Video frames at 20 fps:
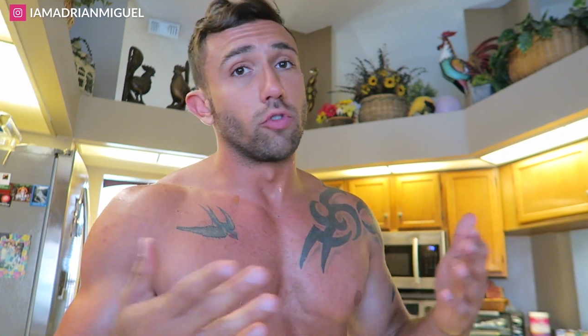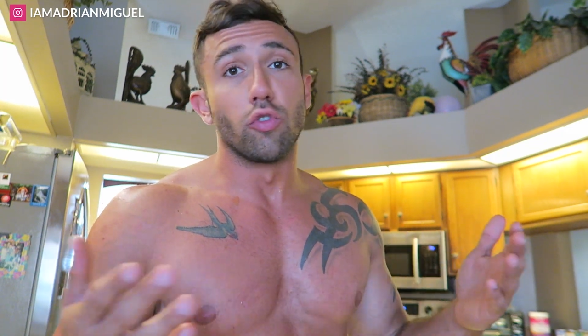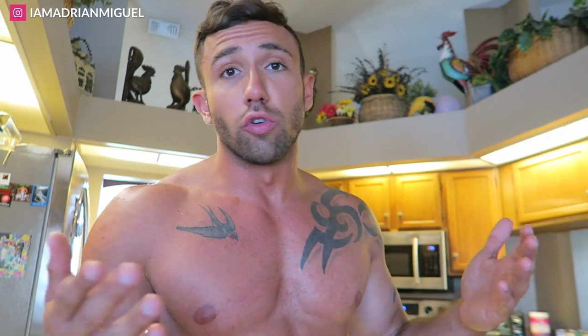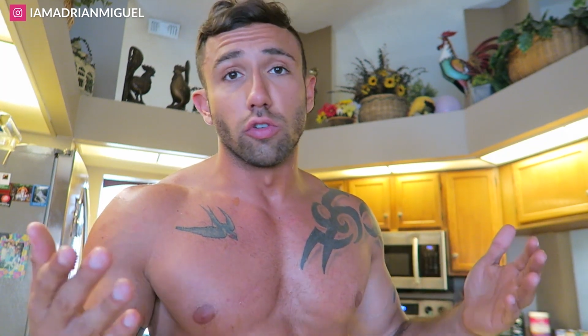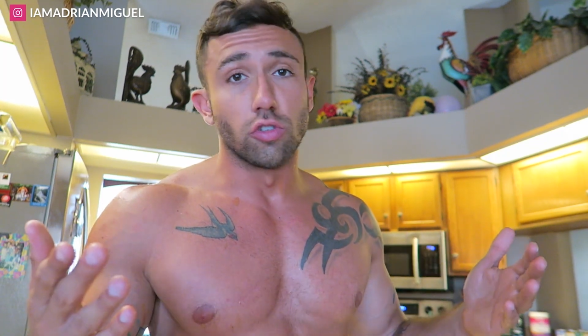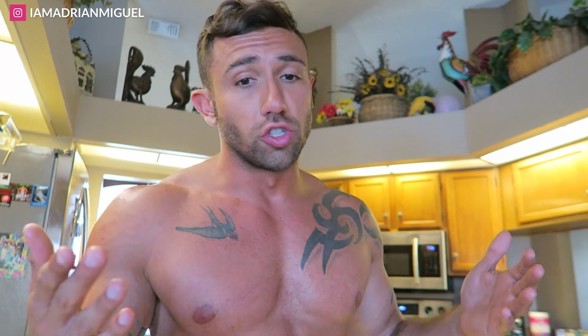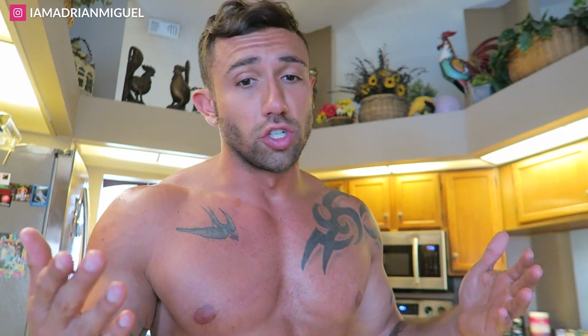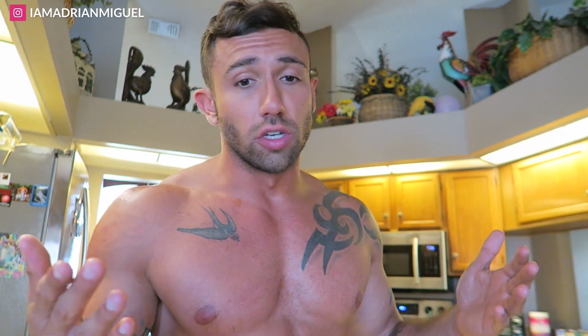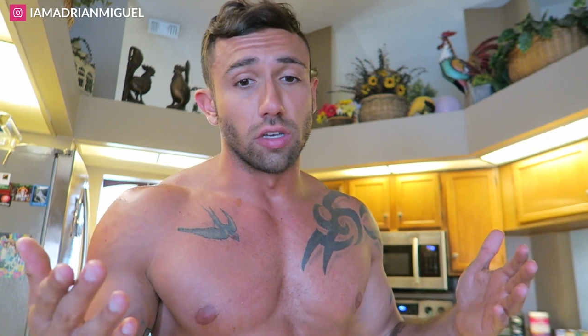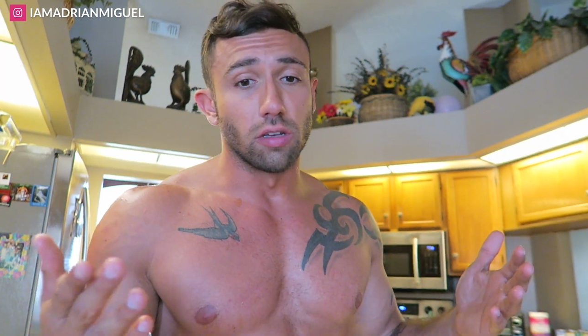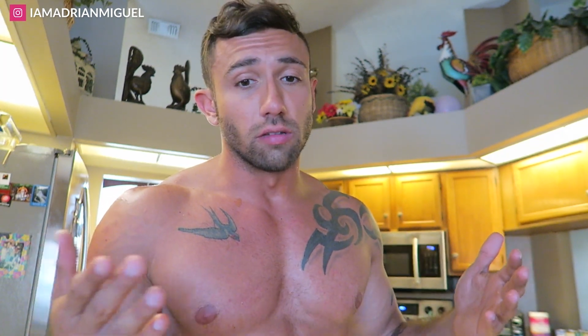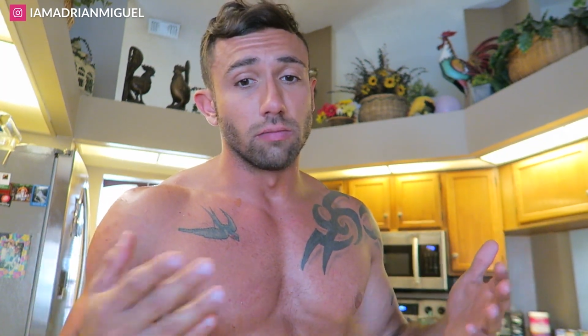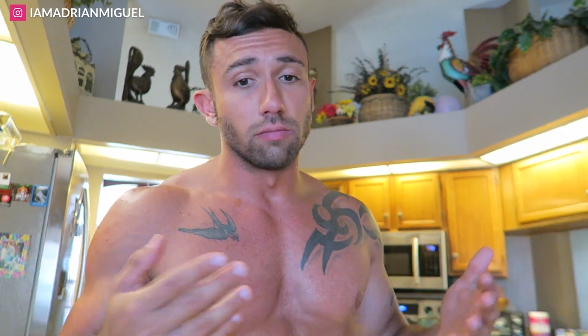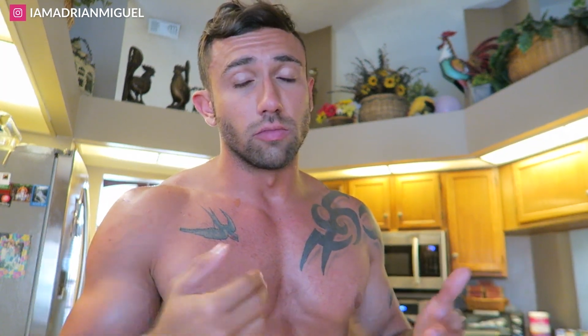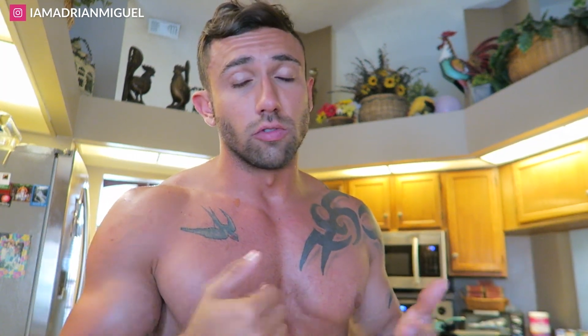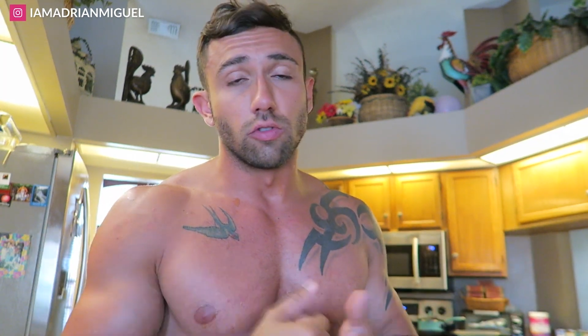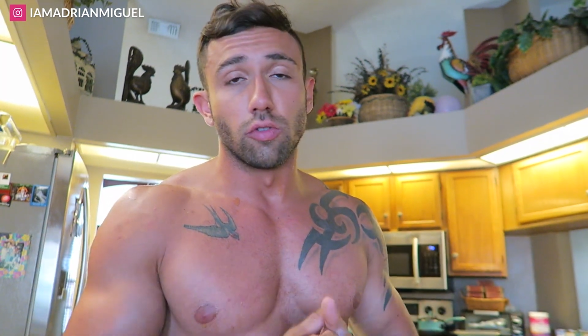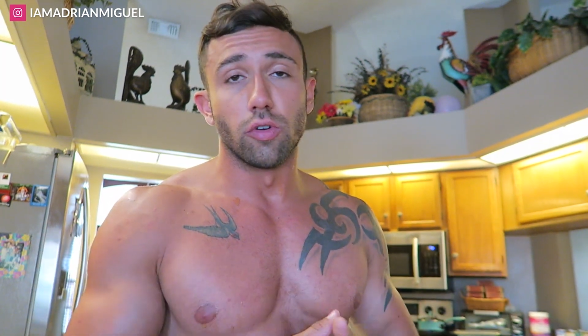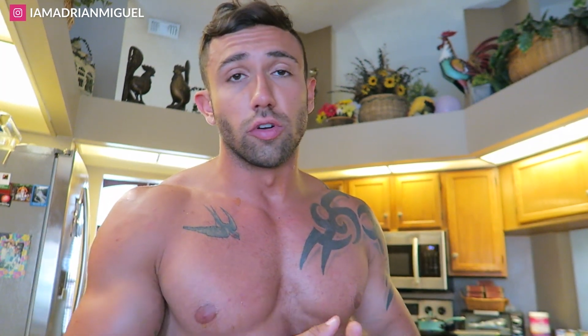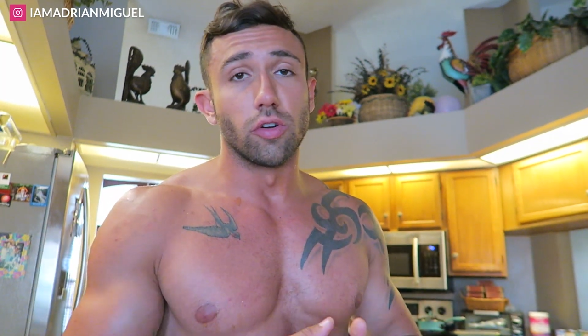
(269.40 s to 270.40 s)
grilled
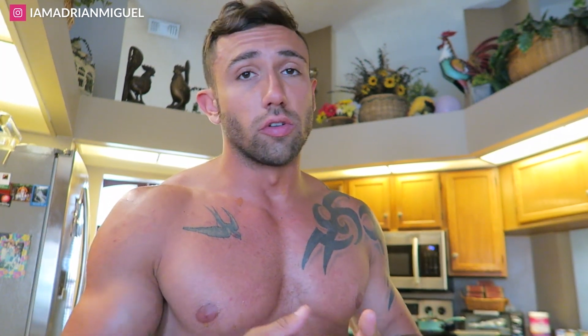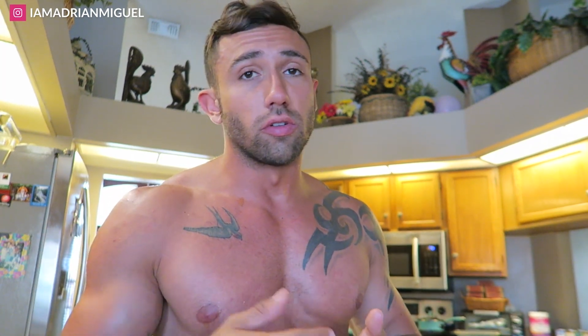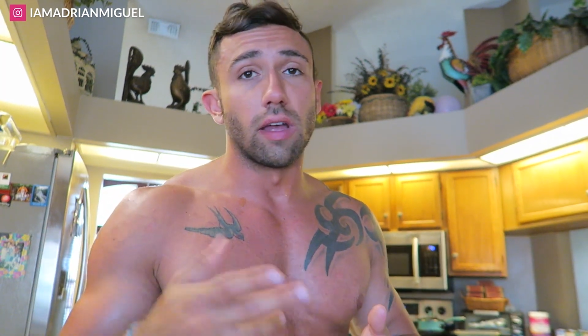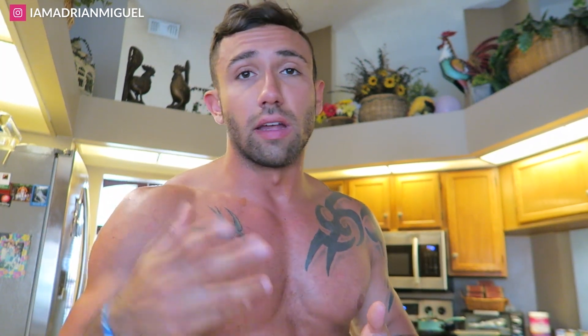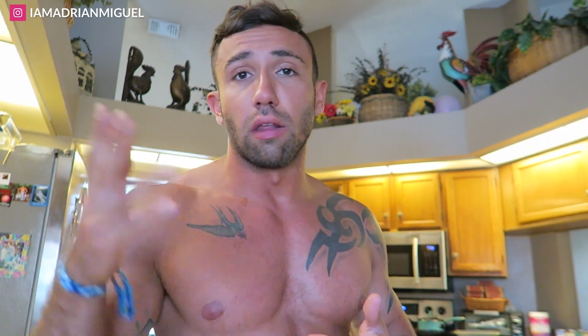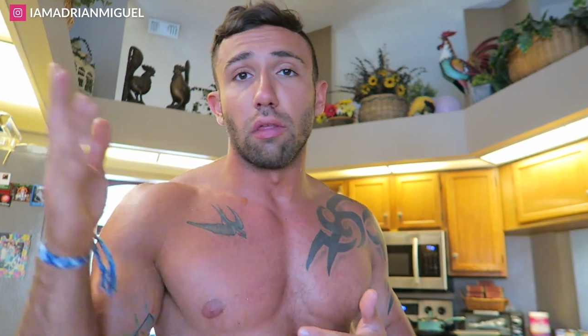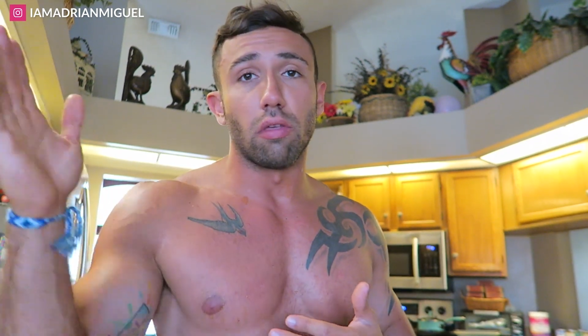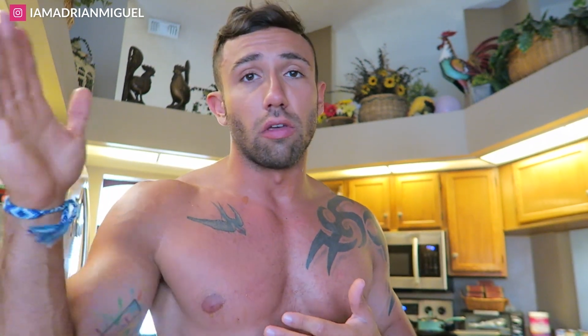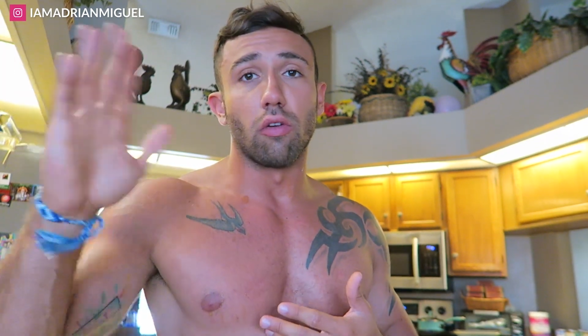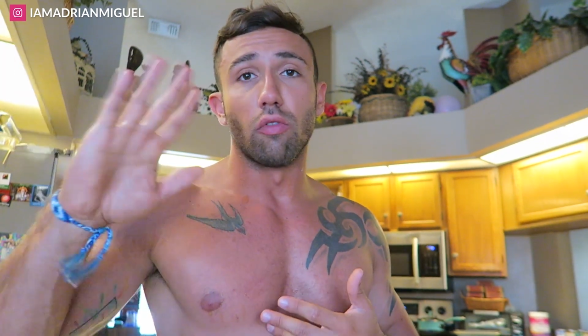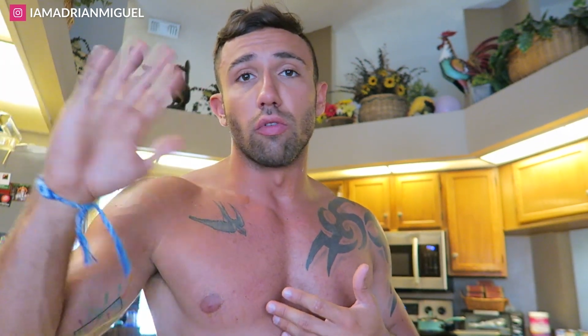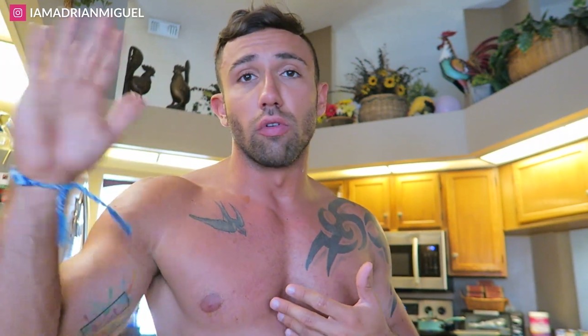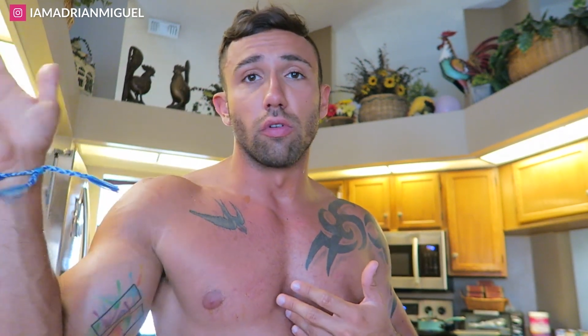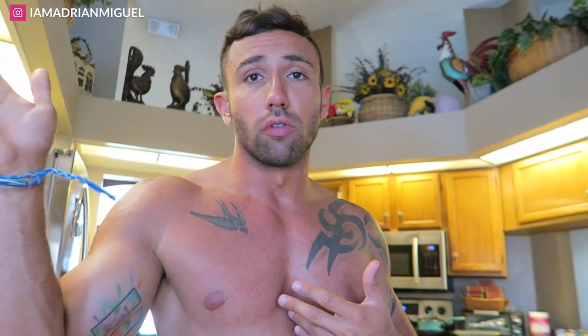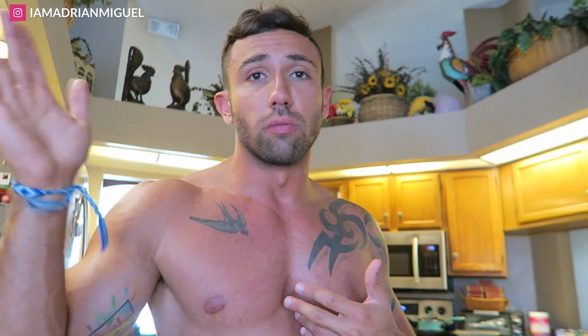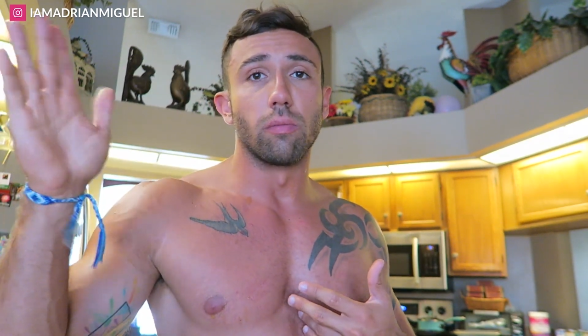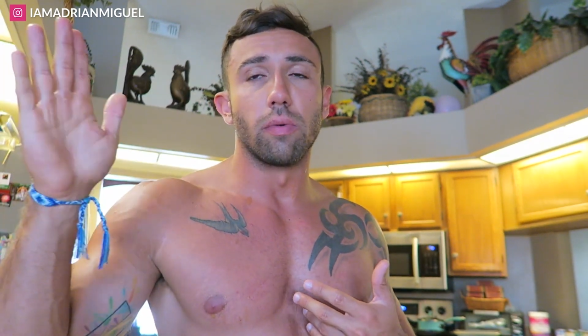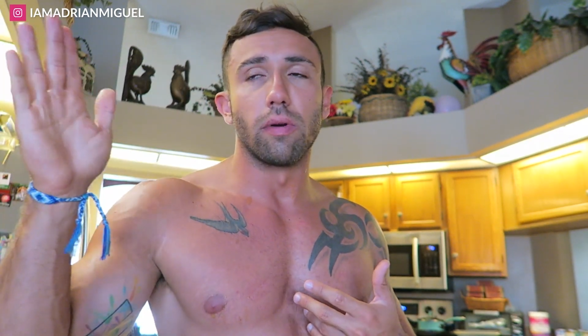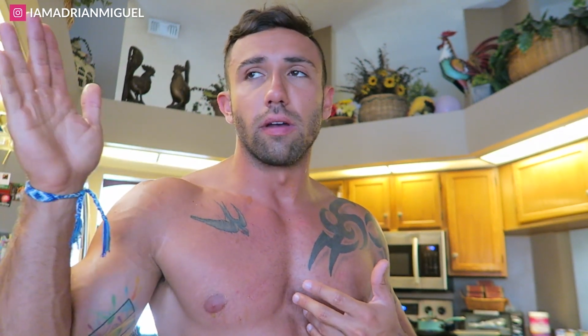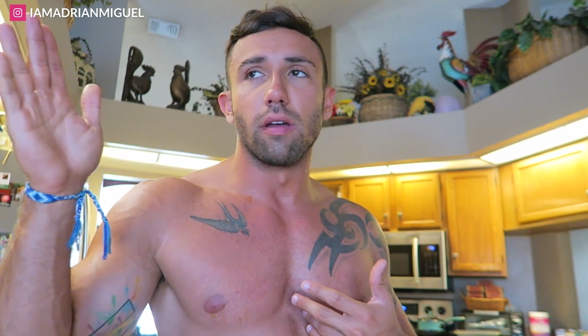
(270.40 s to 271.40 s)
chicken, grilled, anything grilled,